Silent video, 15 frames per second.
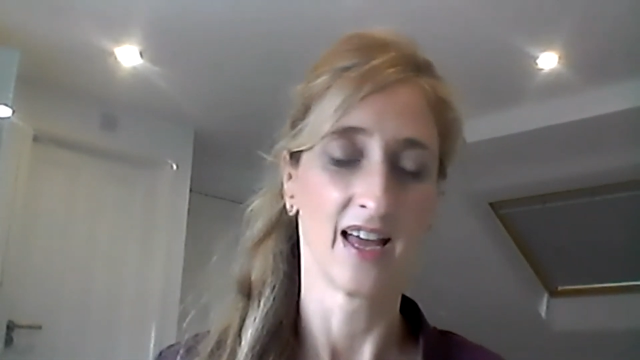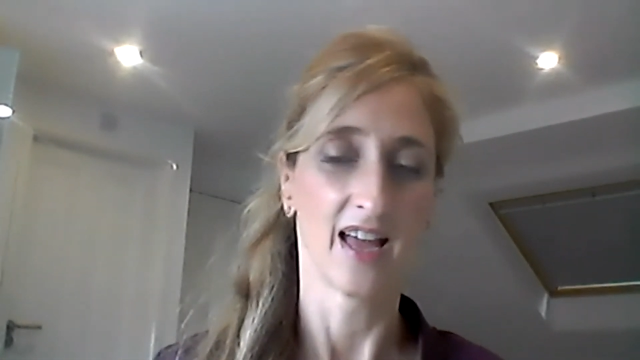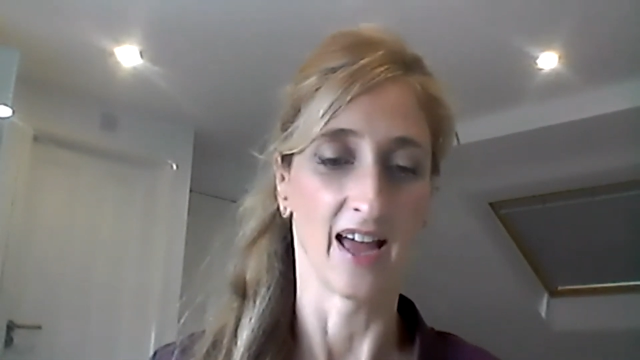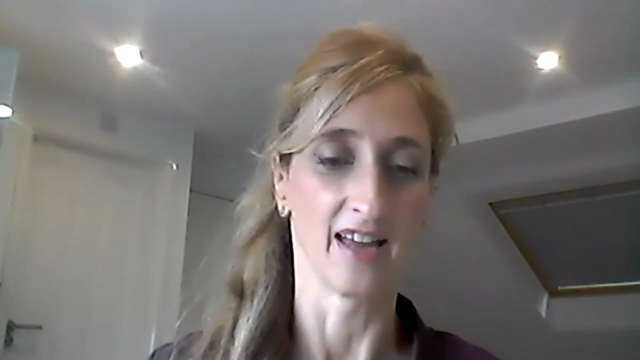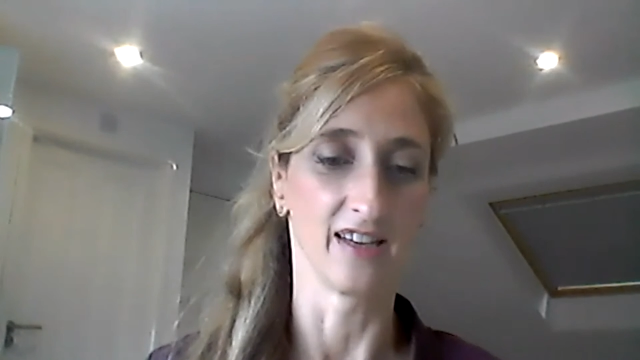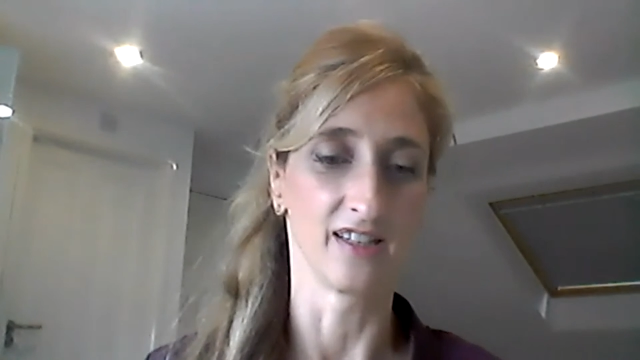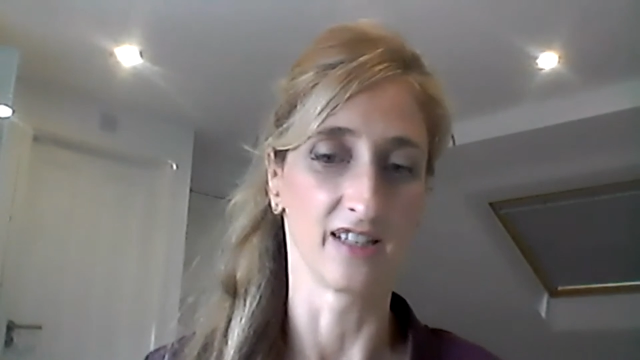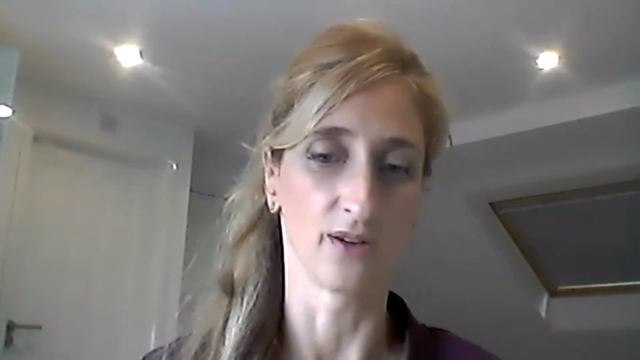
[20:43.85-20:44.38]

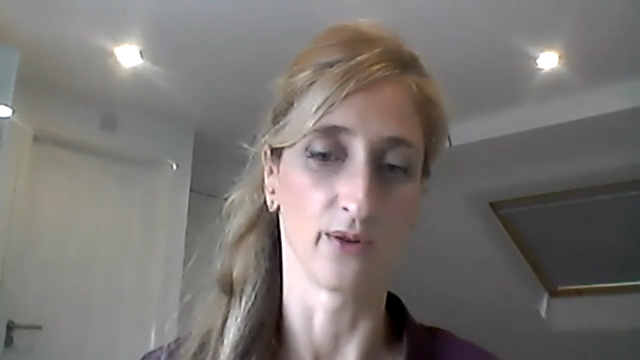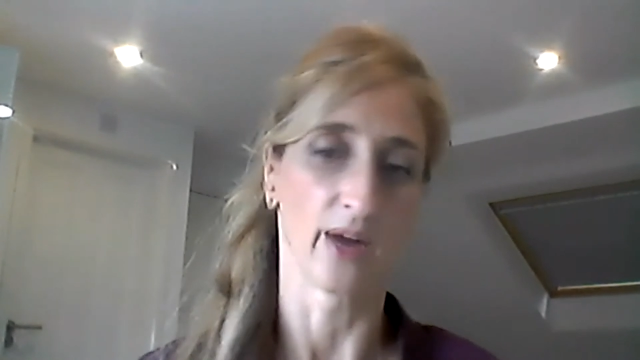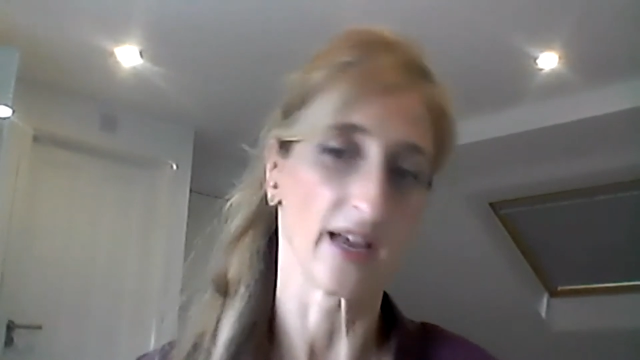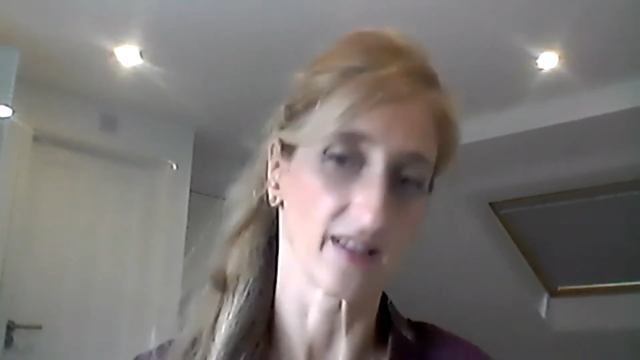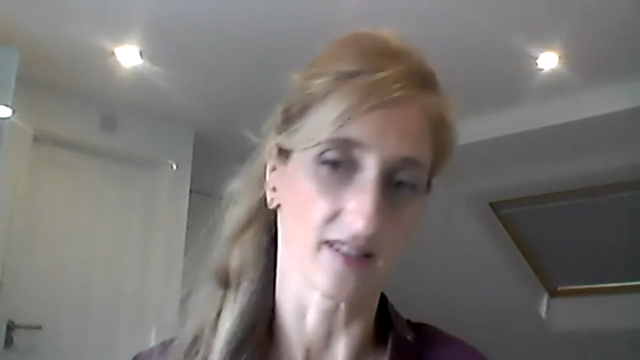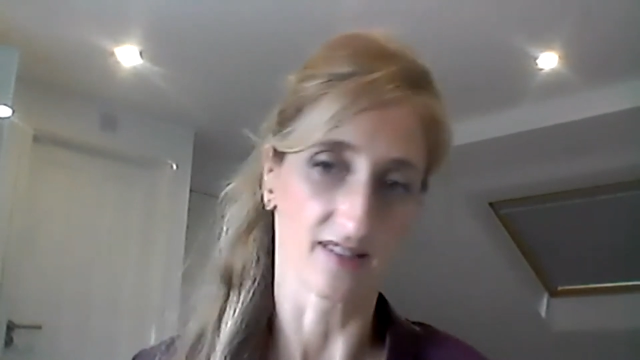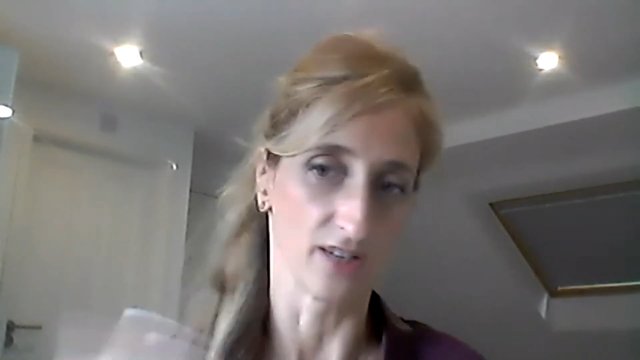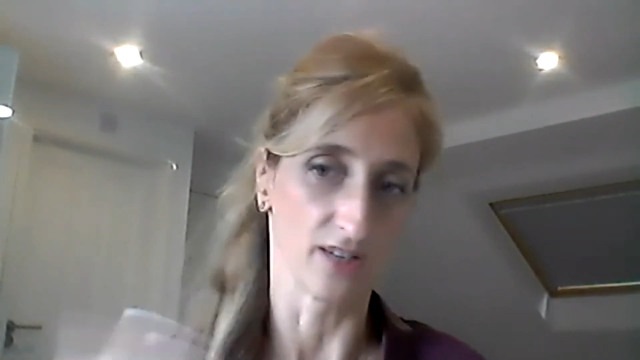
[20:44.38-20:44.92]
And as
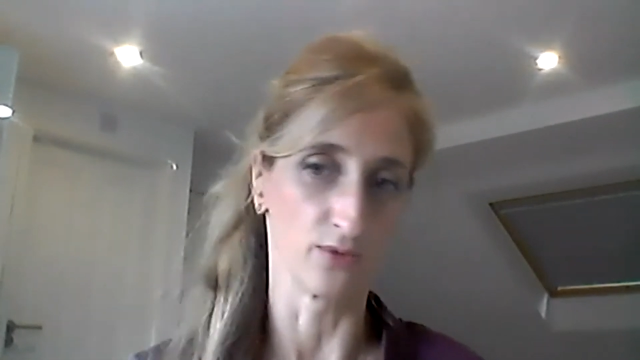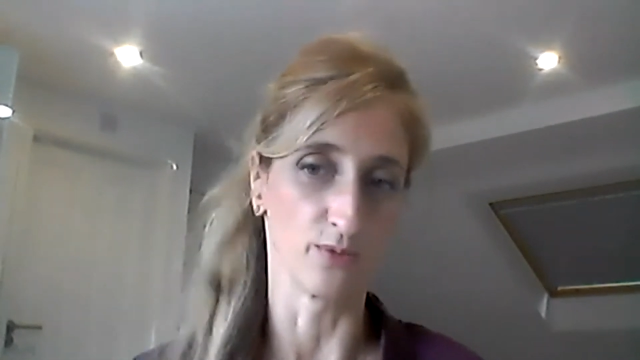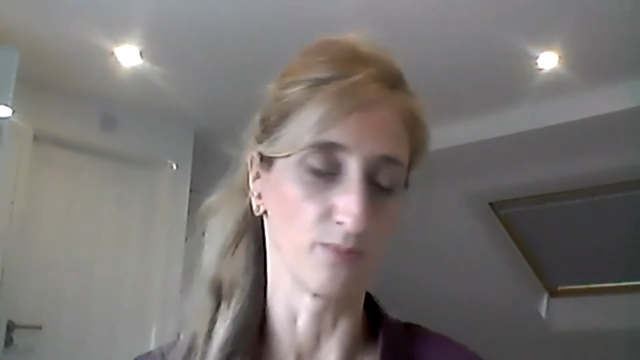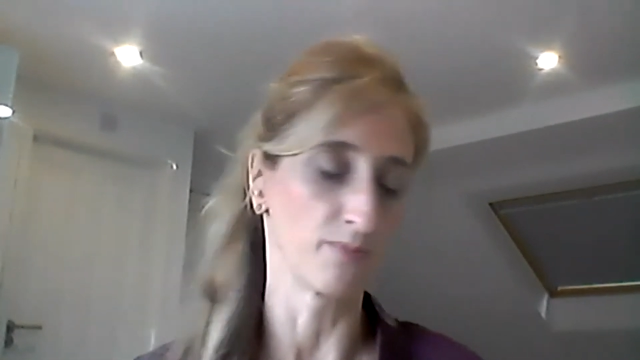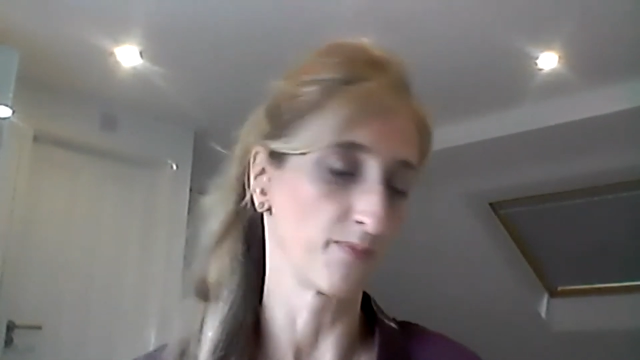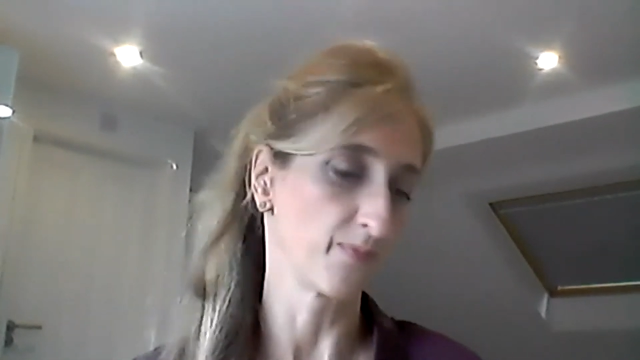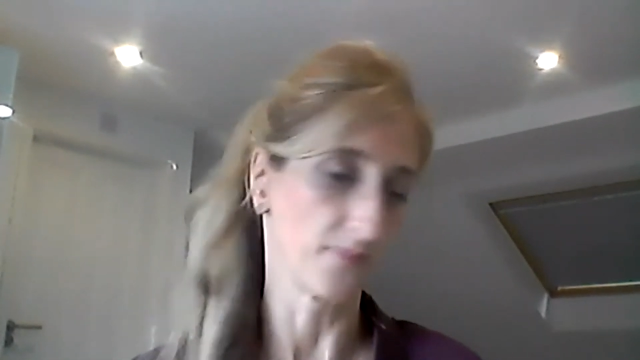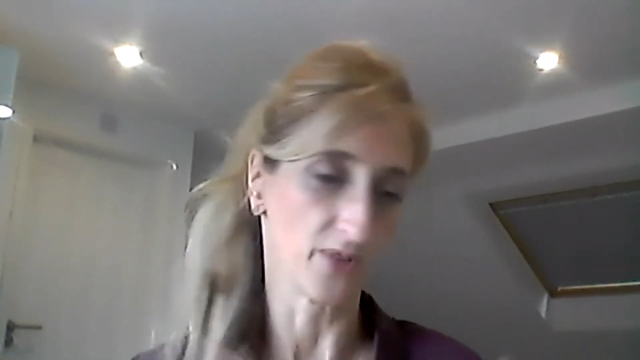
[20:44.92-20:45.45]
I said,
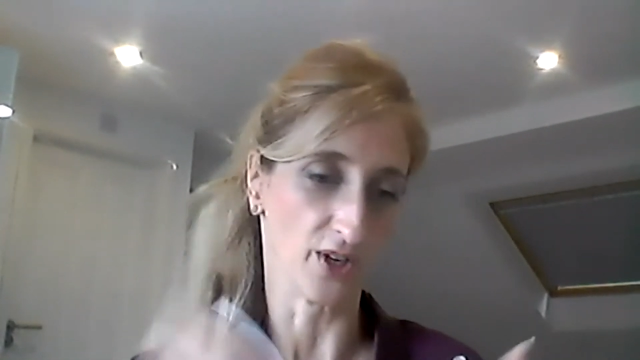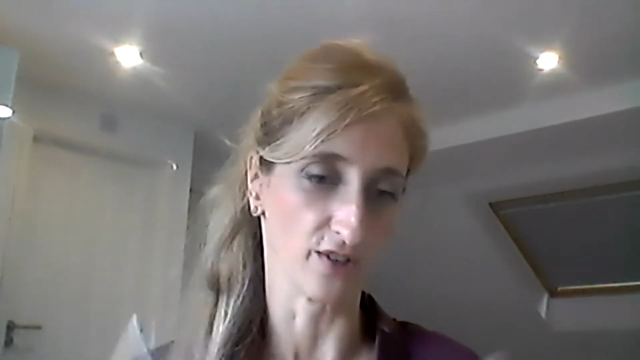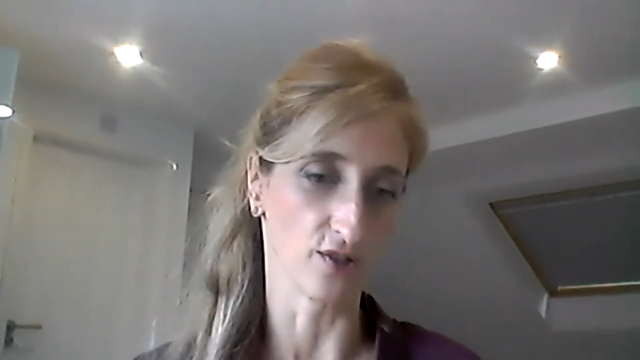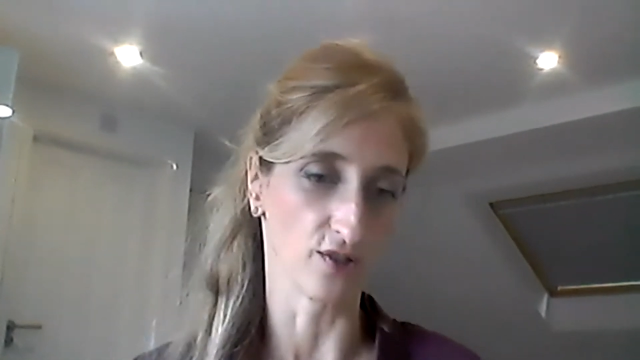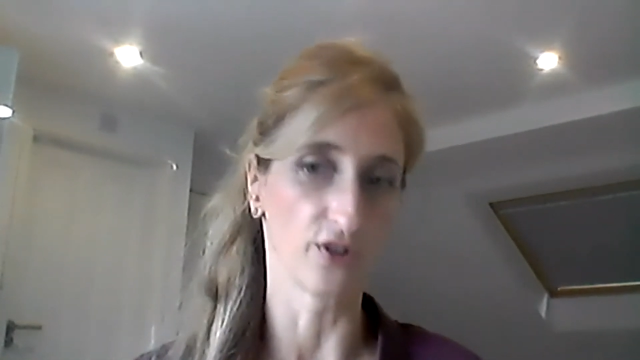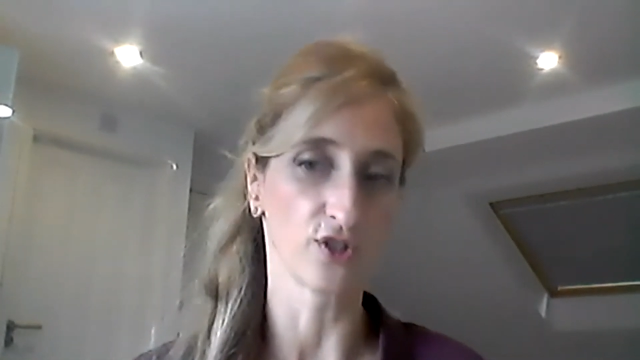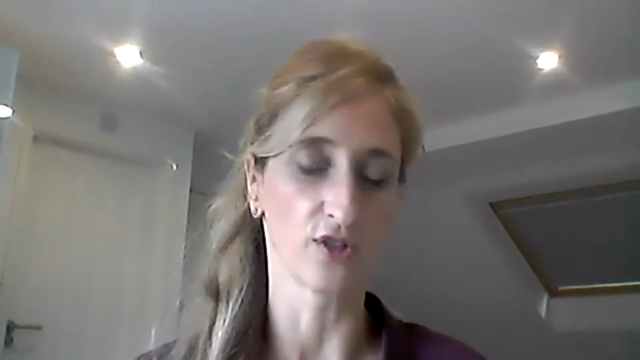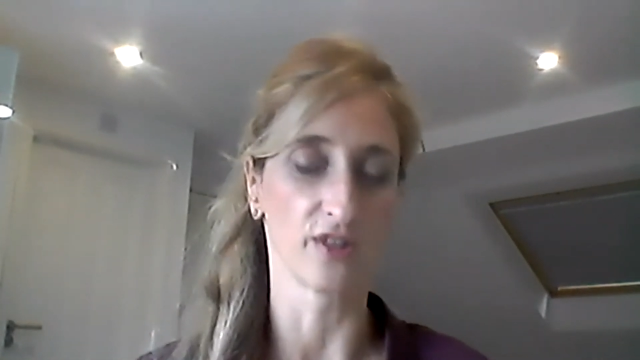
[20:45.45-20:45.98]
as
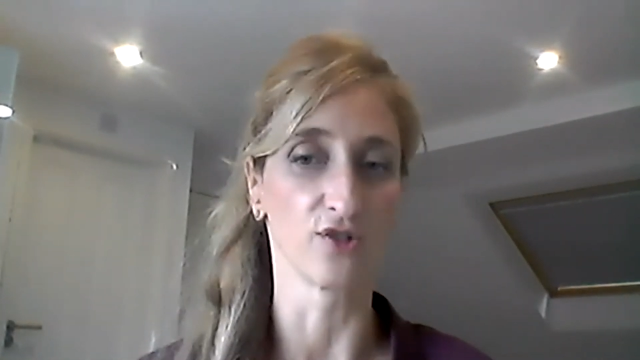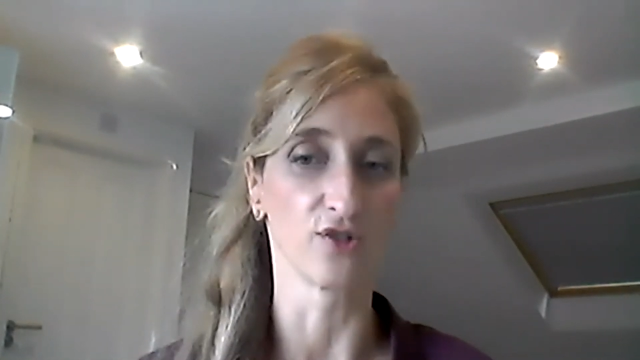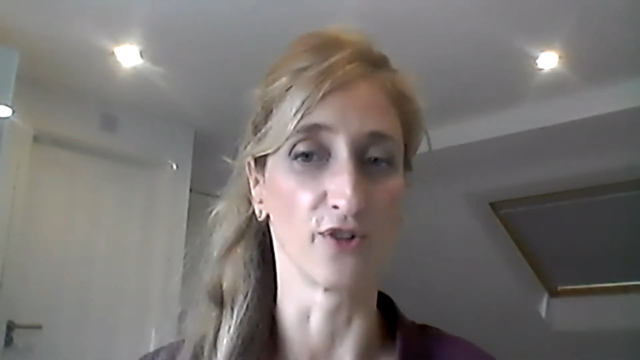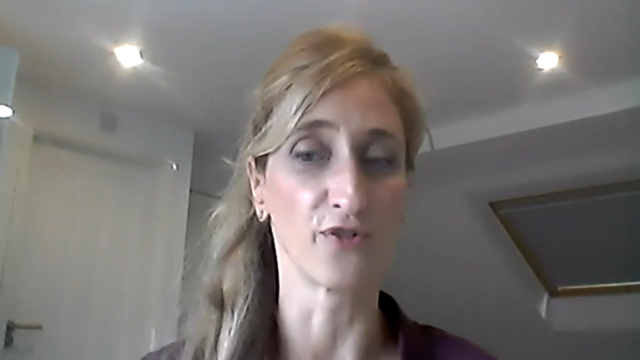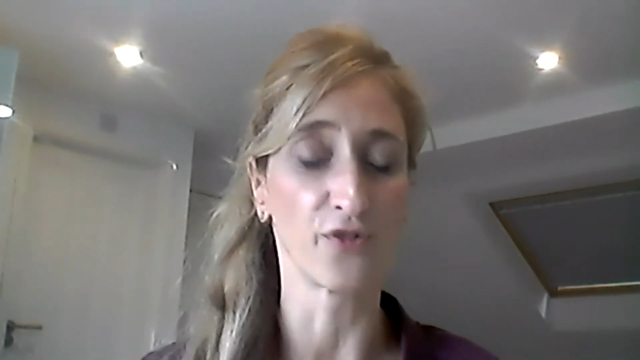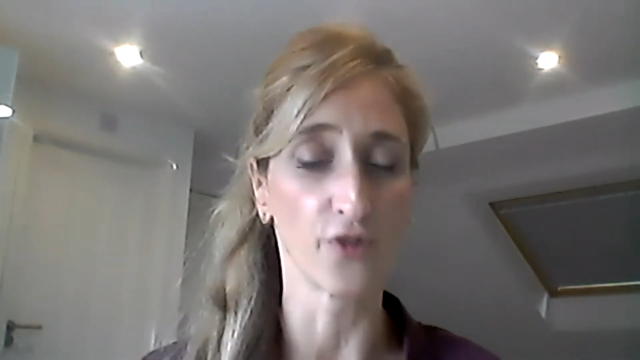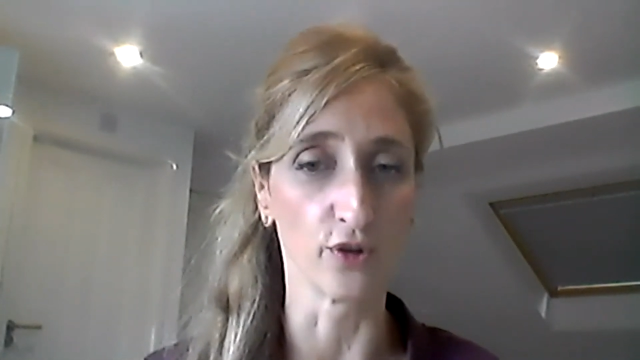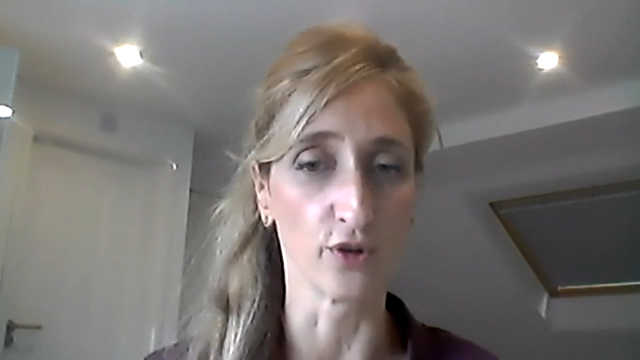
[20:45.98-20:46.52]
long as there's a
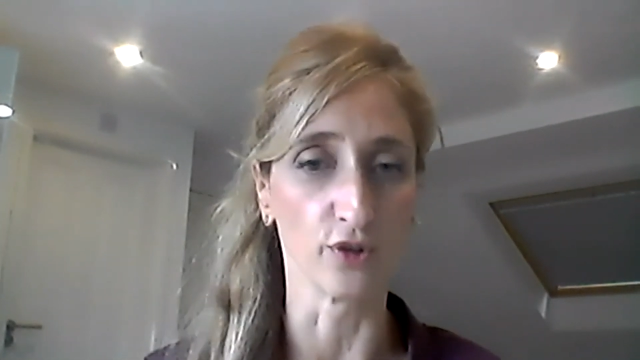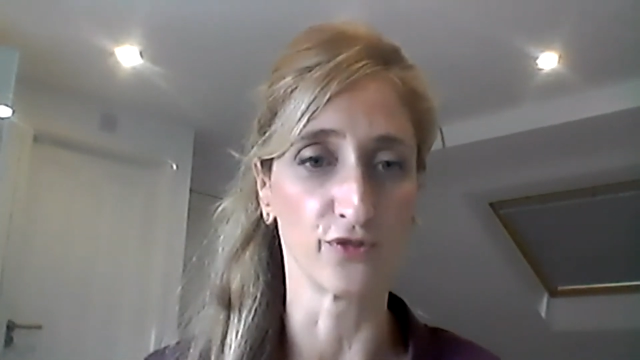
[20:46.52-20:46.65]
referral